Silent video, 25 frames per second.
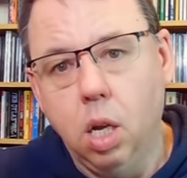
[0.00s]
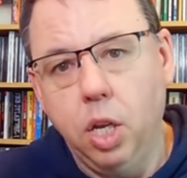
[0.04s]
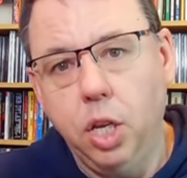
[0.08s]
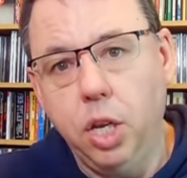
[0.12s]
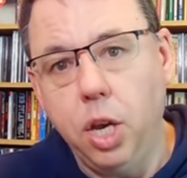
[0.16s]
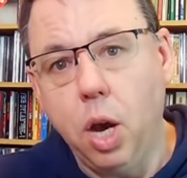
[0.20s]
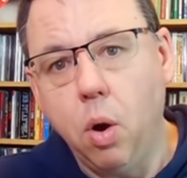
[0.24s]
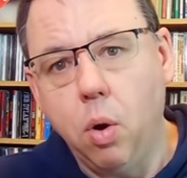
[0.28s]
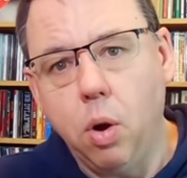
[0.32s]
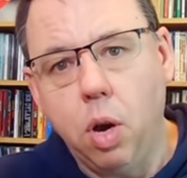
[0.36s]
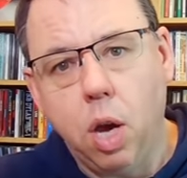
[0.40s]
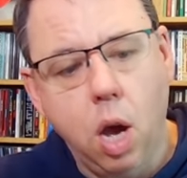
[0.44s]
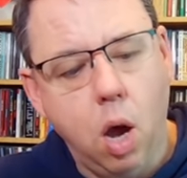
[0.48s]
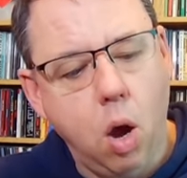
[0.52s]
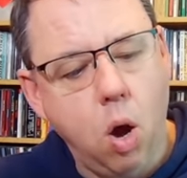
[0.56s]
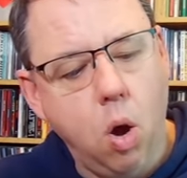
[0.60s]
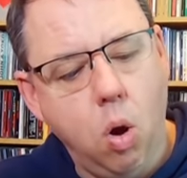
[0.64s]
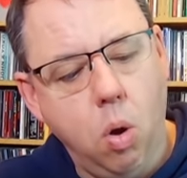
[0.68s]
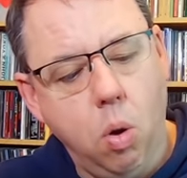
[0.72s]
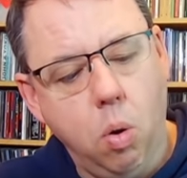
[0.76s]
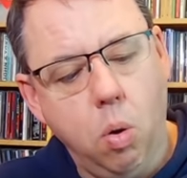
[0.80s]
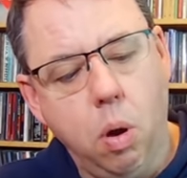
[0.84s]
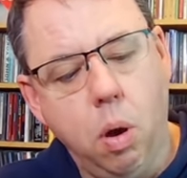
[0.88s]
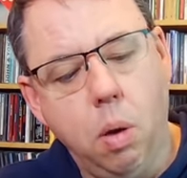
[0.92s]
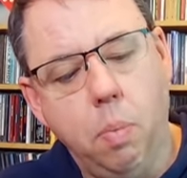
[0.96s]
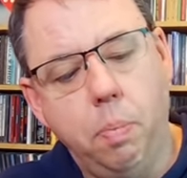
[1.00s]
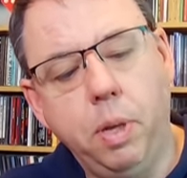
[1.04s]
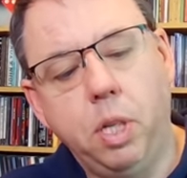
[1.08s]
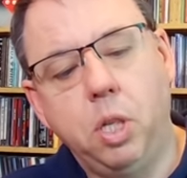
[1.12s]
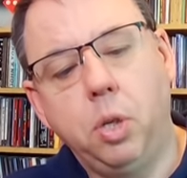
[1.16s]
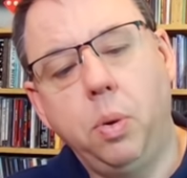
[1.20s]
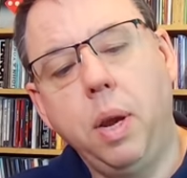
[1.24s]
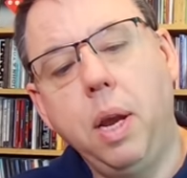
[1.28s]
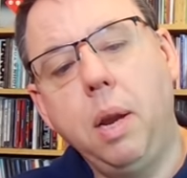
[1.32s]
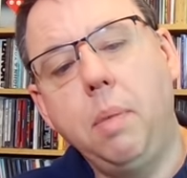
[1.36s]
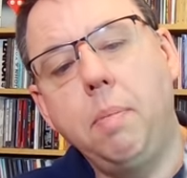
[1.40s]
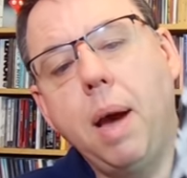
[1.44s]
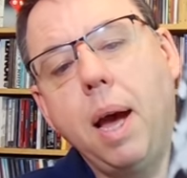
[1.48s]
Yoko,
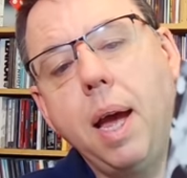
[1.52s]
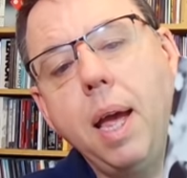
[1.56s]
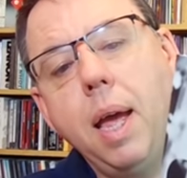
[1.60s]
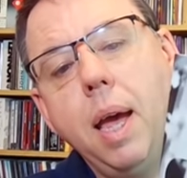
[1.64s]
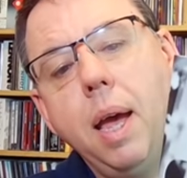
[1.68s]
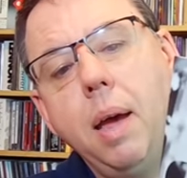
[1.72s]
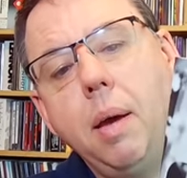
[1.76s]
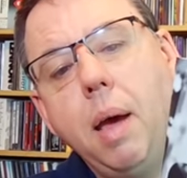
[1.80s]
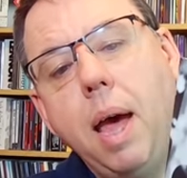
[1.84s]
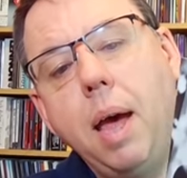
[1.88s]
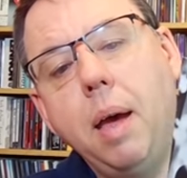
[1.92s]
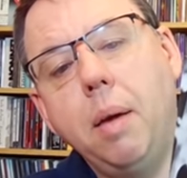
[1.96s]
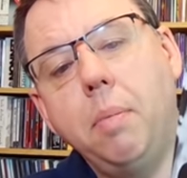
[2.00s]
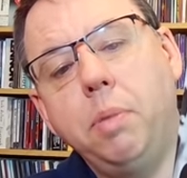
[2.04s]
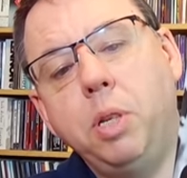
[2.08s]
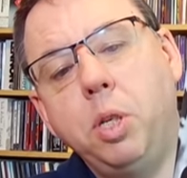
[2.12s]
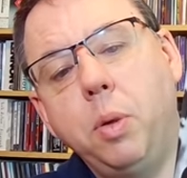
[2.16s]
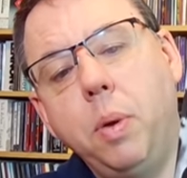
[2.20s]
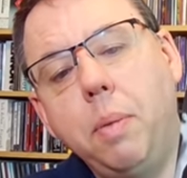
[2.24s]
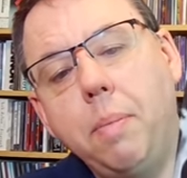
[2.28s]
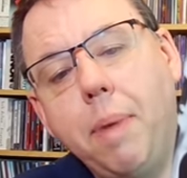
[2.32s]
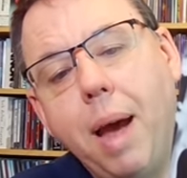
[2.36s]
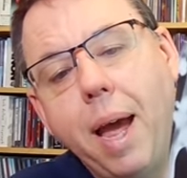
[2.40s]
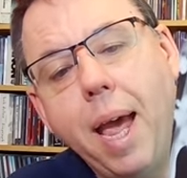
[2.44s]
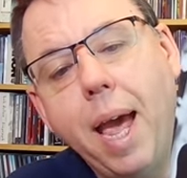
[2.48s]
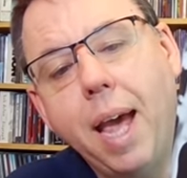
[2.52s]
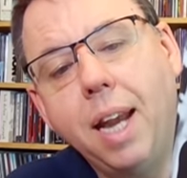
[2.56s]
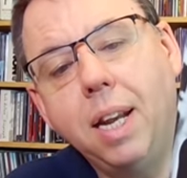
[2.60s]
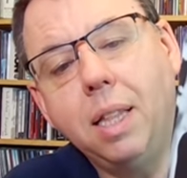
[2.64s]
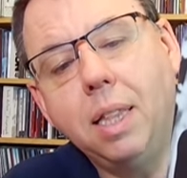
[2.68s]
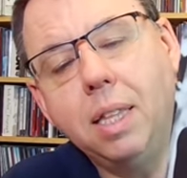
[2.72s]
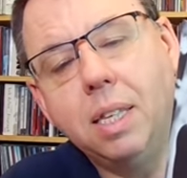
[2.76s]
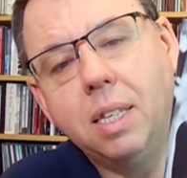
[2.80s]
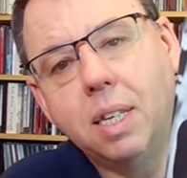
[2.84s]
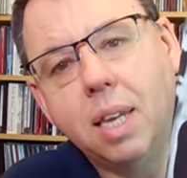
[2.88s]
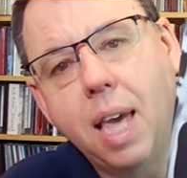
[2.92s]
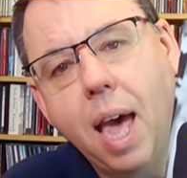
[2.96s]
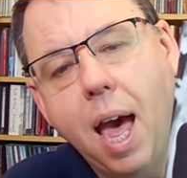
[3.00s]
Between My Head
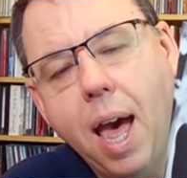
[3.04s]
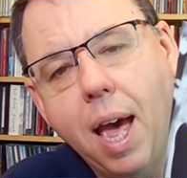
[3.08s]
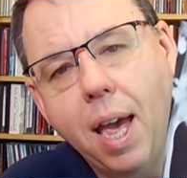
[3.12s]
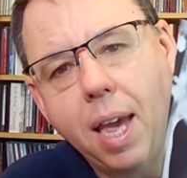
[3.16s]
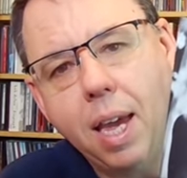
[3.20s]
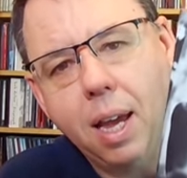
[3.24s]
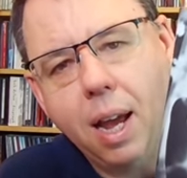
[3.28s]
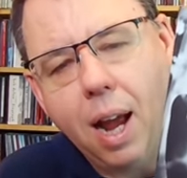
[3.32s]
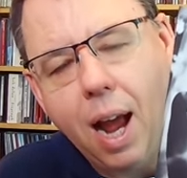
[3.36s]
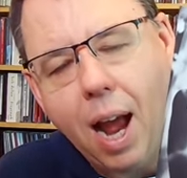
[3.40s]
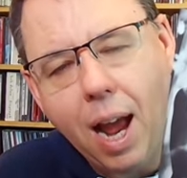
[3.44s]
and the Sky.